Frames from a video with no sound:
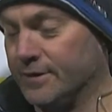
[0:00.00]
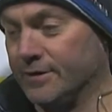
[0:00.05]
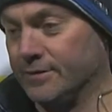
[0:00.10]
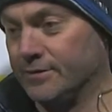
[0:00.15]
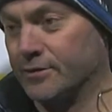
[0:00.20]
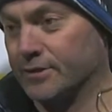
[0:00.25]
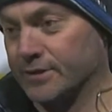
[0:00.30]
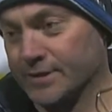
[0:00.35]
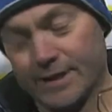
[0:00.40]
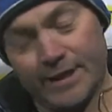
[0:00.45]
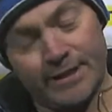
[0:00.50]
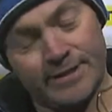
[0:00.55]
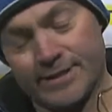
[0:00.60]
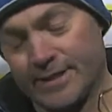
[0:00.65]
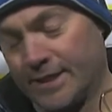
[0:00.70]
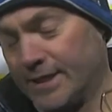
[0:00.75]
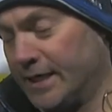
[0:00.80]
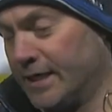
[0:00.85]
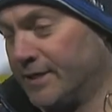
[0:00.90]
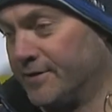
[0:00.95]
just
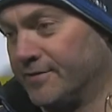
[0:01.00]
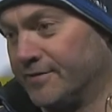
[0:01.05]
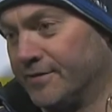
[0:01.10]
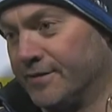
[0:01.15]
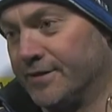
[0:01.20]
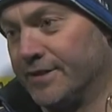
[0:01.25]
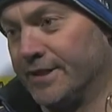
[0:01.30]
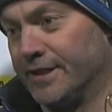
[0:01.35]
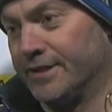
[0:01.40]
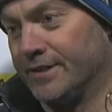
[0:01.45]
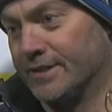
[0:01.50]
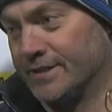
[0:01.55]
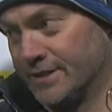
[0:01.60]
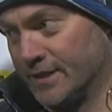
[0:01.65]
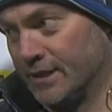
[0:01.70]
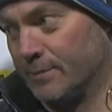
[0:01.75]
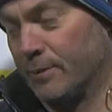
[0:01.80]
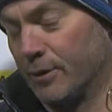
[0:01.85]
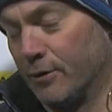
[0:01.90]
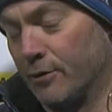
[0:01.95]
stayed at it, and, and they
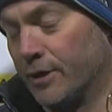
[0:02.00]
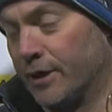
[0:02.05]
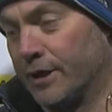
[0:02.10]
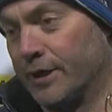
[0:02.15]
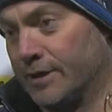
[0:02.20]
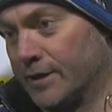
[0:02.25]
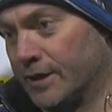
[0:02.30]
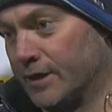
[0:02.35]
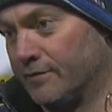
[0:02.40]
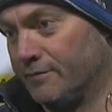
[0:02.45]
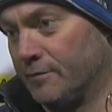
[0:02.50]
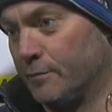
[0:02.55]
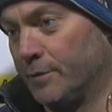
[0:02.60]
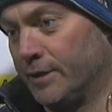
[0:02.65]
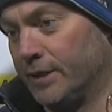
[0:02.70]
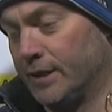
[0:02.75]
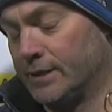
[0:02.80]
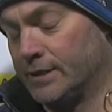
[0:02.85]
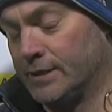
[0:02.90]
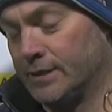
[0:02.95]
stayed plugging, and they got a few
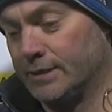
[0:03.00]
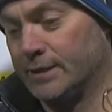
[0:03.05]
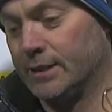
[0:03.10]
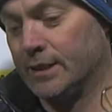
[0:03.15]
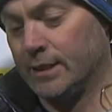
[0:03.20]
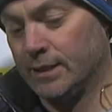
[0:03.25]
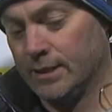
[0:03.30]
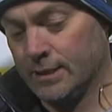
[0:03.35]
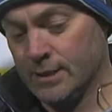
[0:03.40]
breaks, and uh,